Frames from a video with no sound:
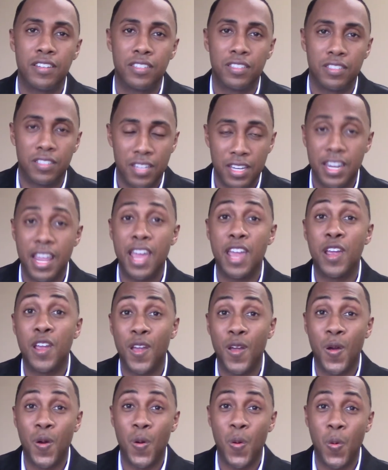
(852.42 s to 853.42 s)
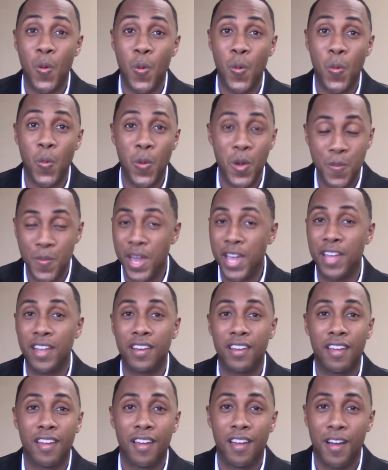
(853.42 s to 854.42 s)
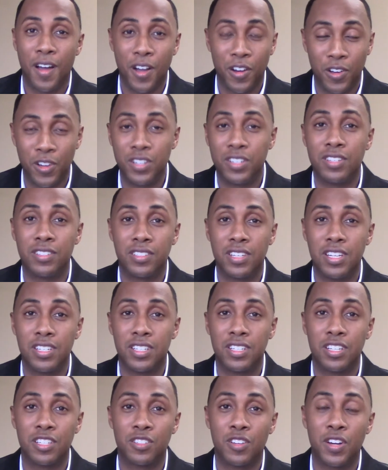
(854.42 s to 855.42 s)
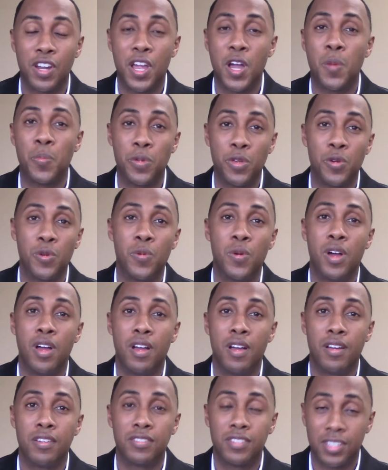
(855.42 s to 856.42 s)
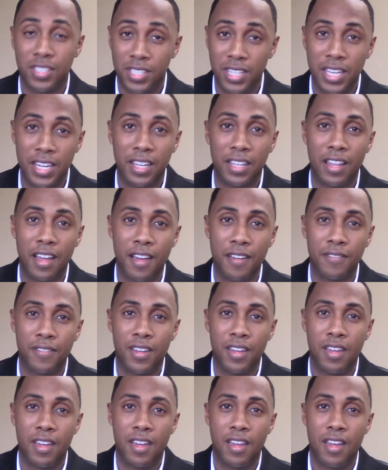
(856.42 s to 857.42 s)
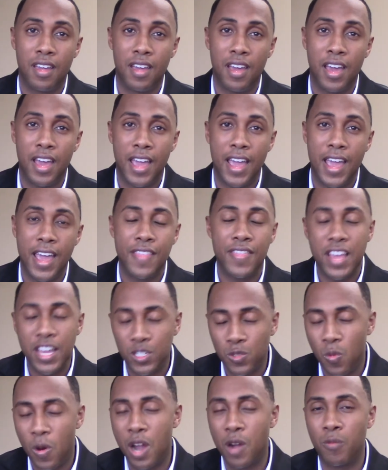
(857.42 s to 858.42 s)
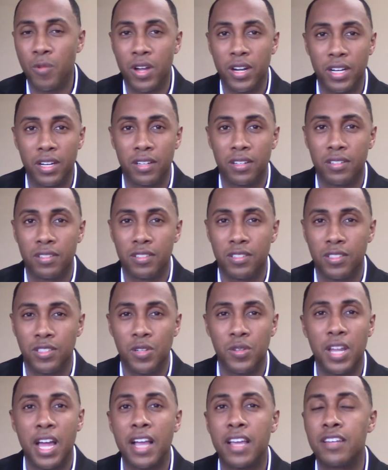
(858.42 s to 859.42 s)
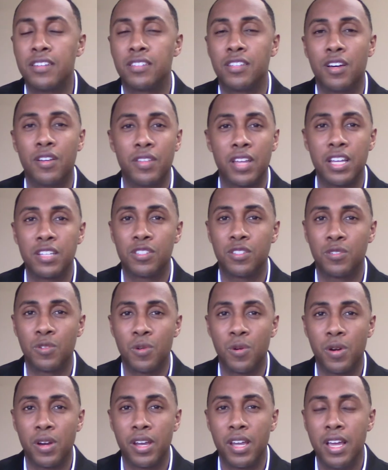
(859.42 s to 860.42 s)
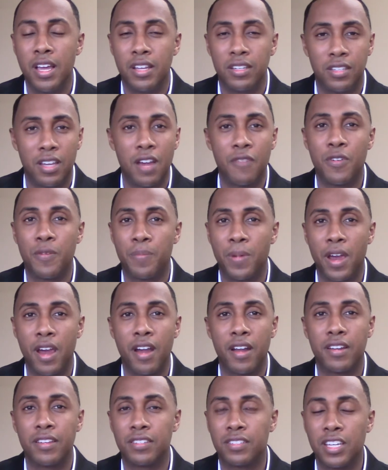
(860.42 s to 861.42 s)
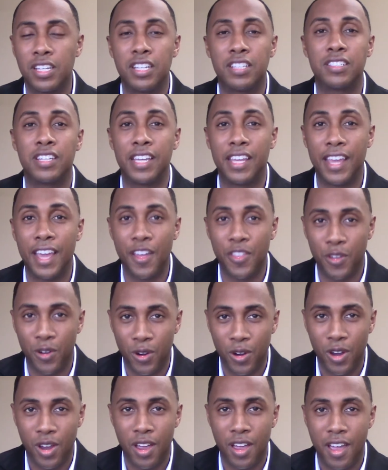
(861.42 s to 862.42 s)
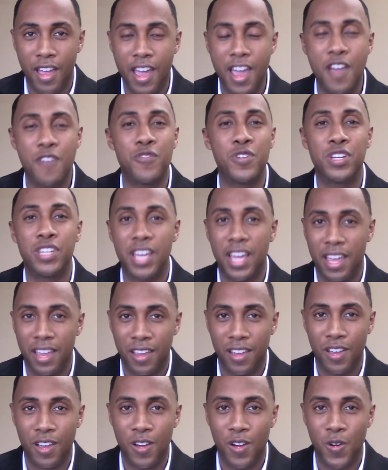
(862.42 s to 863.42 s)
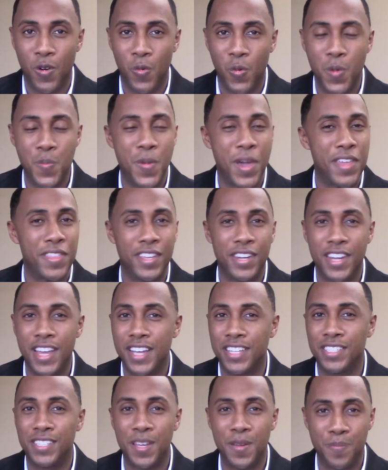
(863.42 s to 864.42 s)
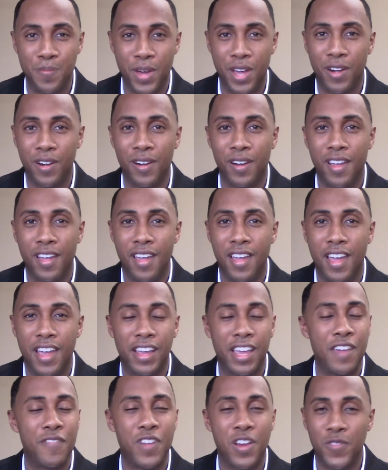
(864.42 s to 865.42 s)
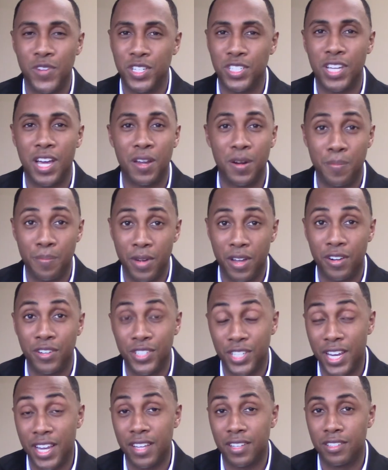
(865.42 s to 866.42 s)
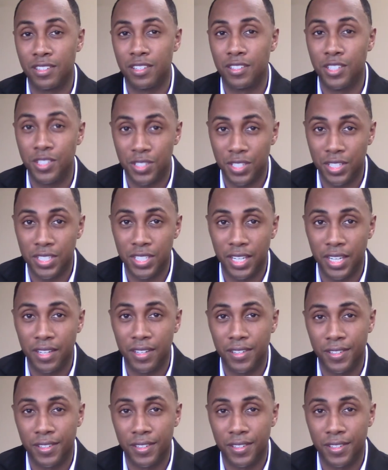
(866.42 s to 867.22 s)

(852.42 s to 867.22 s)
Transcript: today we made a good decision that's going to help you succeed in life. And that's why I'm running, so that I can tell that story to every parent and say that together, every day, we made the next day better and gave every child a better chance to succeed.